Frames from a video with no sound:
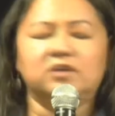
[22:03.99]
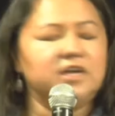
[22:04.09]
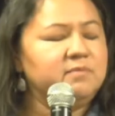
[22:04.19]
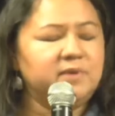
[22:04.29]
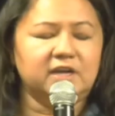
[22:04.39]

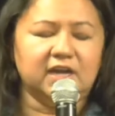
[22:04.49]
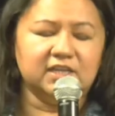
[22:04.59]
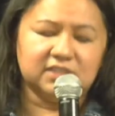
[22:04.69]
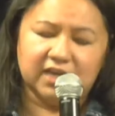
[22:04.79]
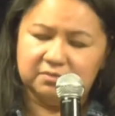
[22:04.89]
sorry
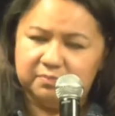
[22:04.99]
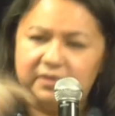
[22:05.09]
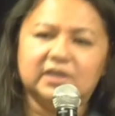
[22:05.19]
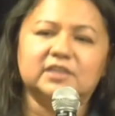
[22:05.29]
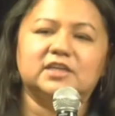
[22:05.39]
because that
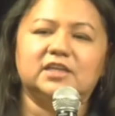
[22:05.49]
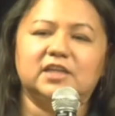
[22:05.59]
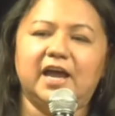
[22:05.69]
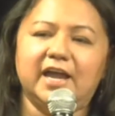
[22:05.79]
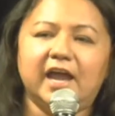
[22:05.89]
book is a
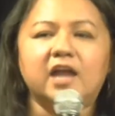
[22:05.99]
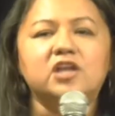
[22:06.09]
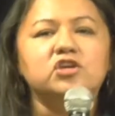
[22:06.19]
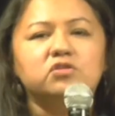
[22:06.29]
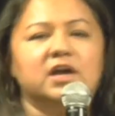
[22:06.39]
lie and
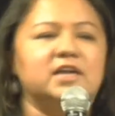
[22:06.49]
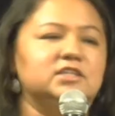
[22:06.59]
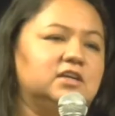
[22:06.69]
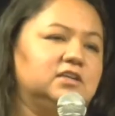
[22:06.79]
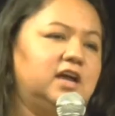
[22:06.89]
you
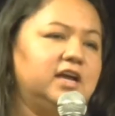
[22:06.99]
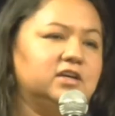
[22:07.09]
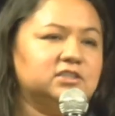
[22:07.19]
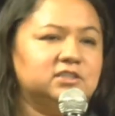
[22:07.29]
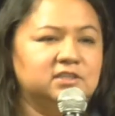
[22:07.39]
guys are
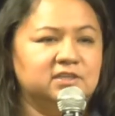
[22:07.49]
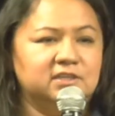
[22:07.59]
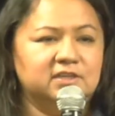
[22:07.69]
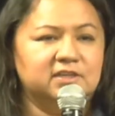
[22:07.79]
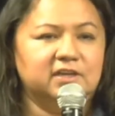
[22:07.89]
liars.
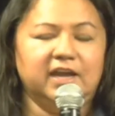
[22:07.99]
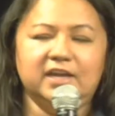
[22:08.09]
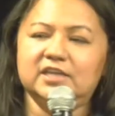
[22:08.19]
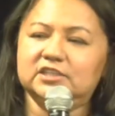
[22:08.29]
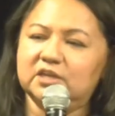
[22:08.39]

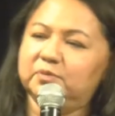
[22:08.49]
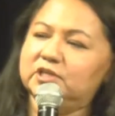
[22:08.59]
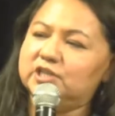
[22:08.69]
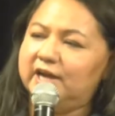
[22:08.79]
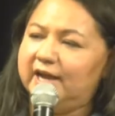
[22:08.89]
And he said,
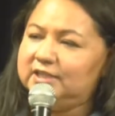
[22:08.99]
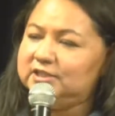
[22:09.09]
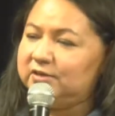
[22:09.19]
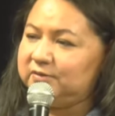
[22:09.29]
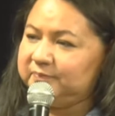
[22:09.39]
put your
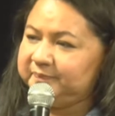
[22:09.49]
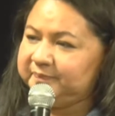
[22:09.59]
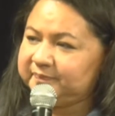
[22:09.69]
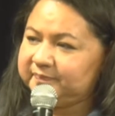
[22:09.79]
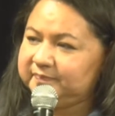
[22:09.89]
hands up.
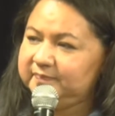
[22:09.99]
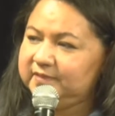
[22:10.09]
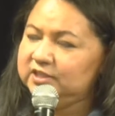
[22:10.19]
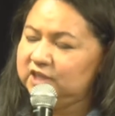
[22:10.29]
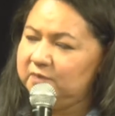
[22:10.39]

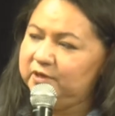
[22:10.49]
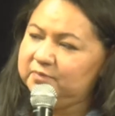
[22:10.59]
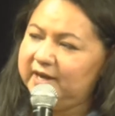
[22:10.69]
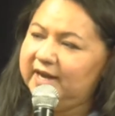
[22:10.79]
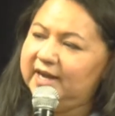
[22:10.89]
So I
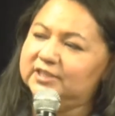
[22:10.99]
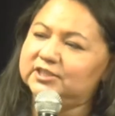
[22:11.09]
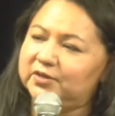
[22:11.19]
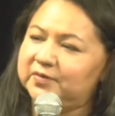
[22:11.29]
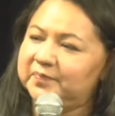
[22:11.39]
put my
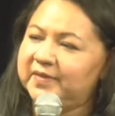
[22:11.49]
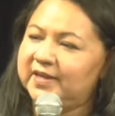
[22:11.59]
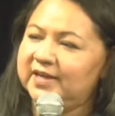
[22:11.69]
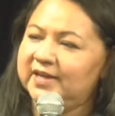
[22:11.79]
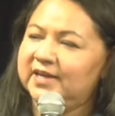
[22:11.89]
hands up.
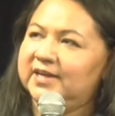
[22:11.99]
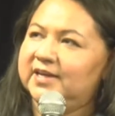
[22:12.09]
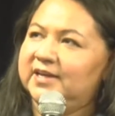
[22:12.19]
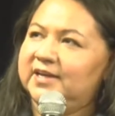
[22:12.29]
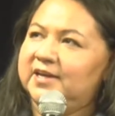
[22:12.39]

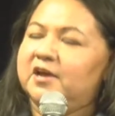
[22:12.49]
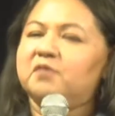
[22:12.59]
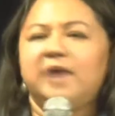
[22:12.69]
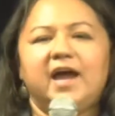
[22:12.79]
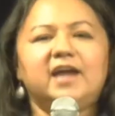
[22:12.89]

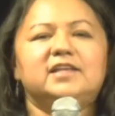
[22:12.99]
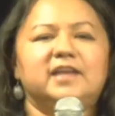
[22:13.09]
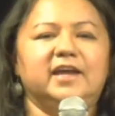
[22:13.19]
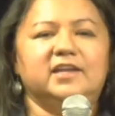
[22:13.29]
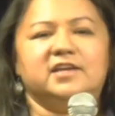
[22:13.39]
Back
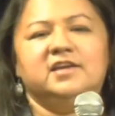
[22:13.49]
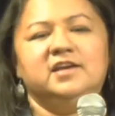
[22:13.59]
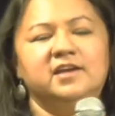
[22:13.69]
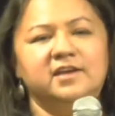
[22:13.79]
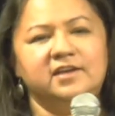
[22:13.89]
then,
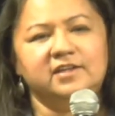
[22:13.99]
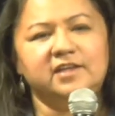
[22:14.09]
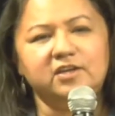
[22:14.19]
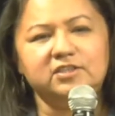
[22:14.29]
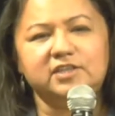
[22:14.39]

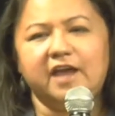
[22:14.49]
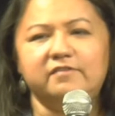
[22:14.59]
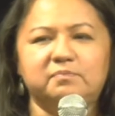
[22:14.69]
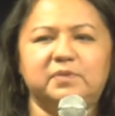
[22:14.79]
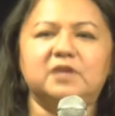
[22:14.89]
they used to
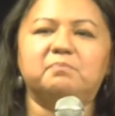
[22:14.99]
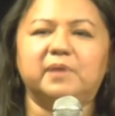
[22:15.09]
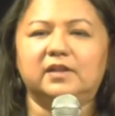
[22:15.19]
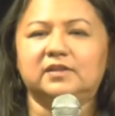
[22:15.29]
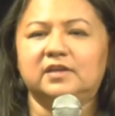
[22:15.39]
have a big
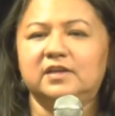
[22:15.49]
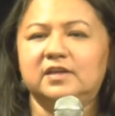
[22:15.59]
belt